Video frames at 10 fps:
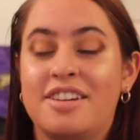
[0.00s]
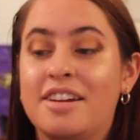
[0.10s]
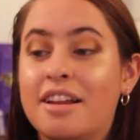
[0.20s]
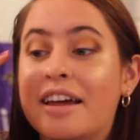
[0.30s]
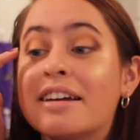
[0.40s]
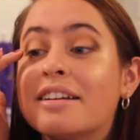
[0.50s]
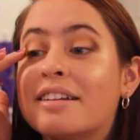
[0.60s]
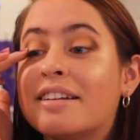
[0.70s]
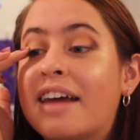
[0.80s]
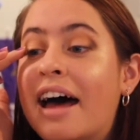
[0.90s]
like,
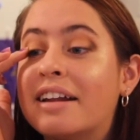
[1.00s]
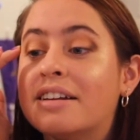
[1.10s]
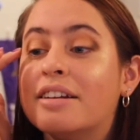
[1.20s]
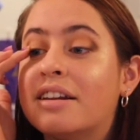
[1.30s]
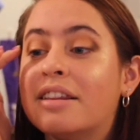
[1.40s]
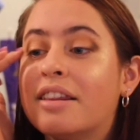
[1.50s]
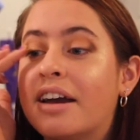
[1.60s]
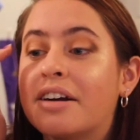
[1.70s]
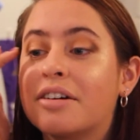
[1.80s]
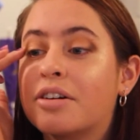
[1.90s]
satin
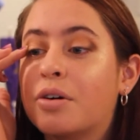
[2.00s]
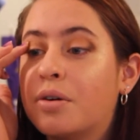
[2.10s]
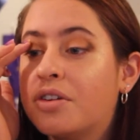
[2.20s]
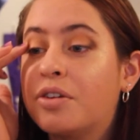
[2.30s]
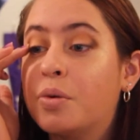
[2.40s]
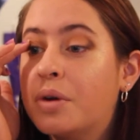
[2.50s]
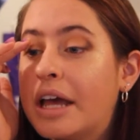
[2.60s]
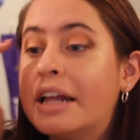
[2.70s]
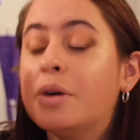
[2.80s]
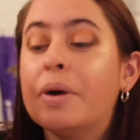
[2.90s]
there soon
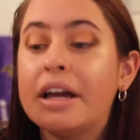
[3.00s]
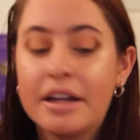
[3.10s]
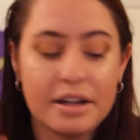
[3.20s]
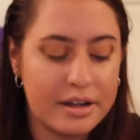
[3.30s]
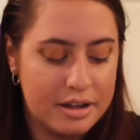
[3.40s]
anyway.